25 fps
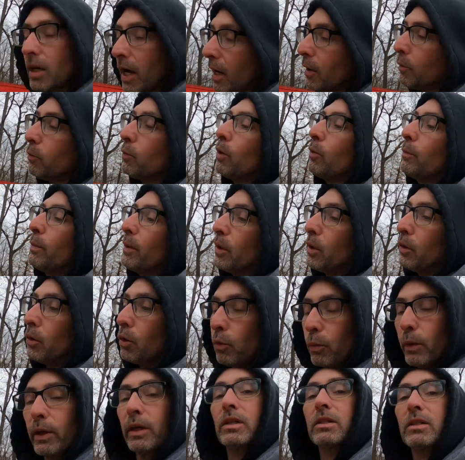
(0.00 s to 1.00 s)
I will be
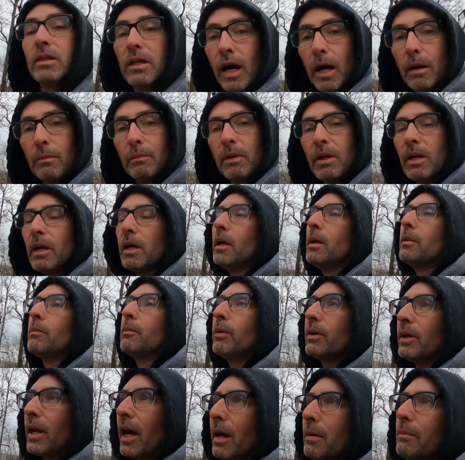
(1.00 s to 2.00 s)
doing some,
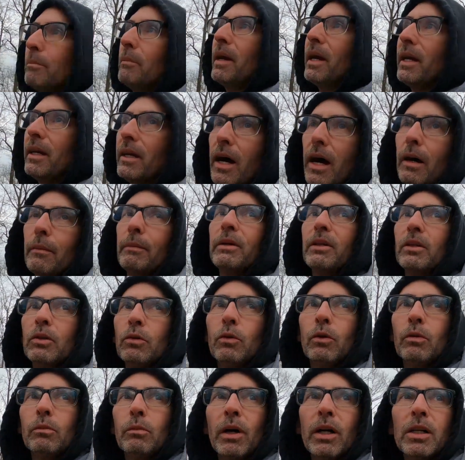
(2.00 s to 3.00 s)
but I may not be
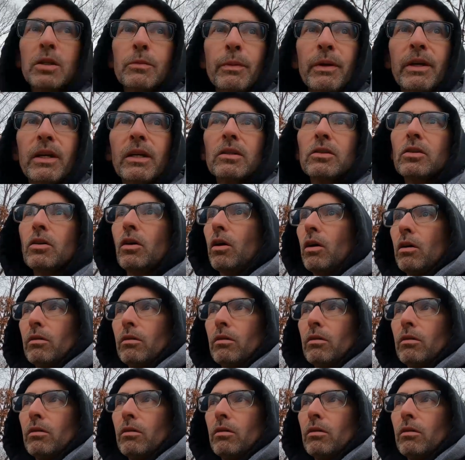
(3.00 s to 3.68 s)
doing much because